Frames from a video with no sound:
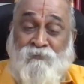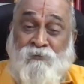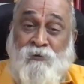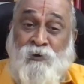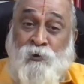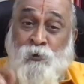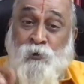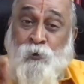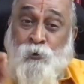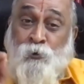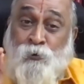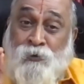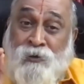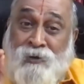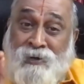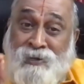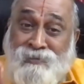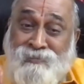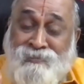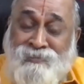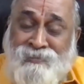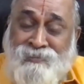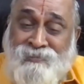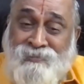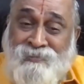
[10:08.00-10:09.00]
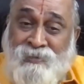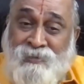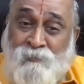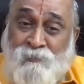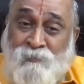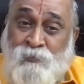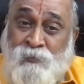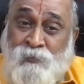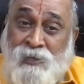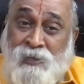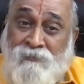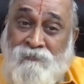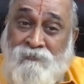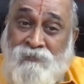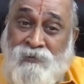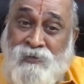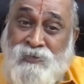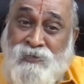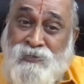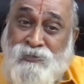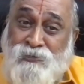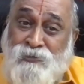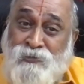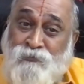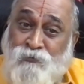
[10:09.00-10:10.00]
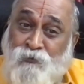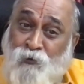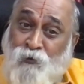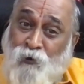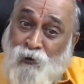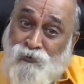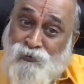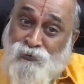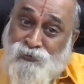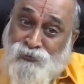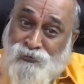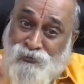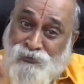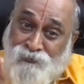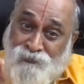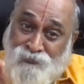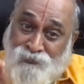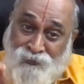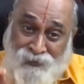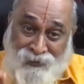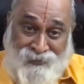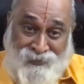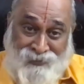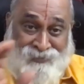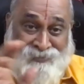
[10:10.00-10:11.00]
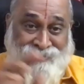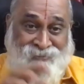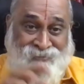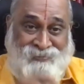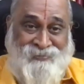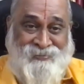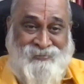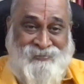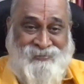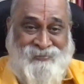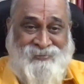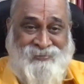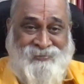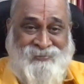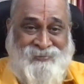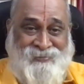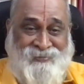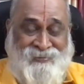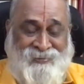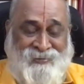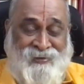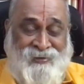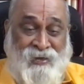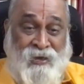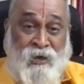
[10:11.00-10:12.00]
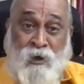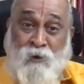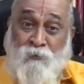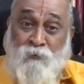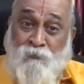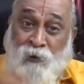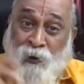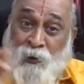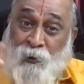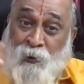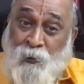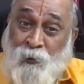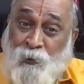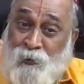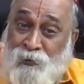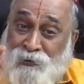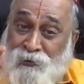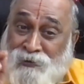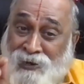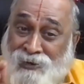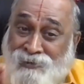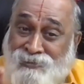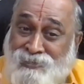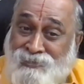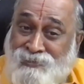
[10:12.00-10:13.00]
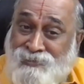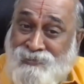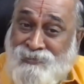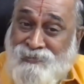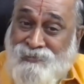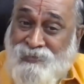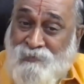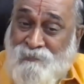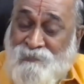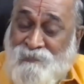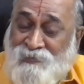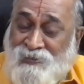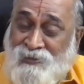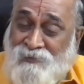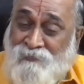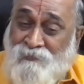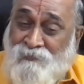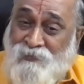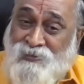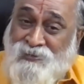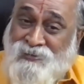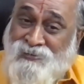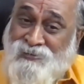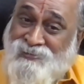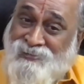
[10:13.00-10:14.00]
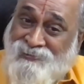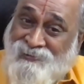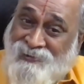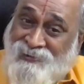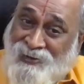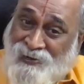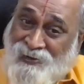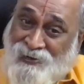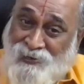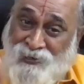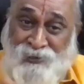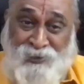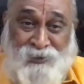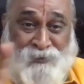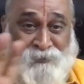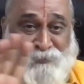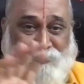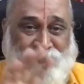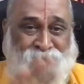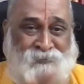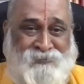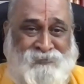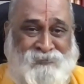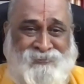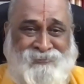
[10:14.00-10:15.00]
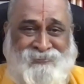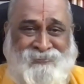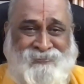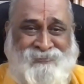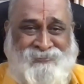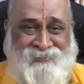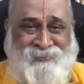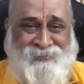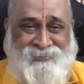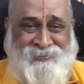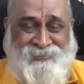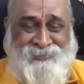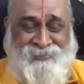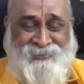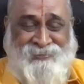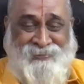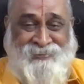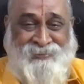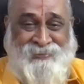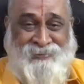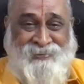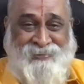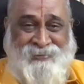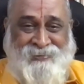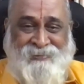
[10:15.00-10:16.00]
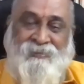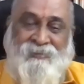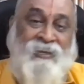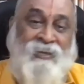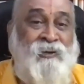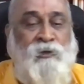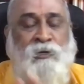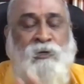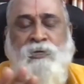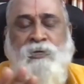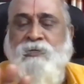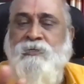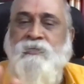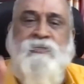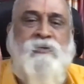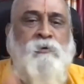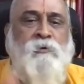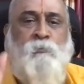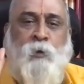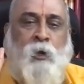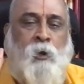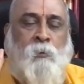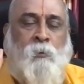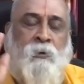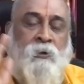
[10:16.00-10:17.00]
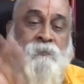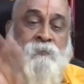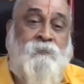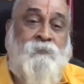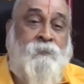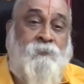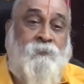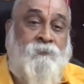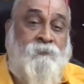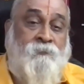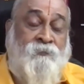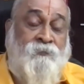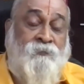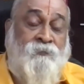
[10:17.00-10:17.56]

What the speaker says: when you trust something which is falsified, when you trust something which is negative, then it is a problem.